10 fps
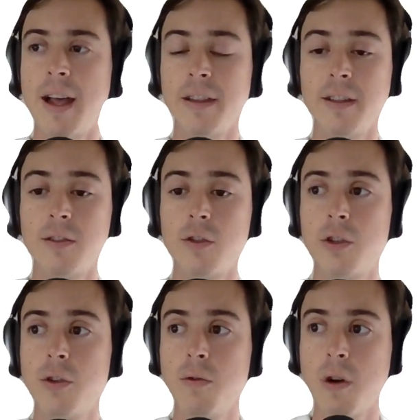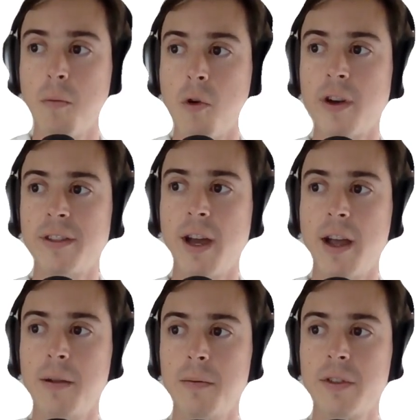at least 2 or more
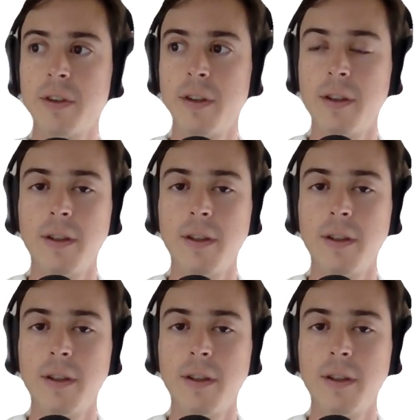times.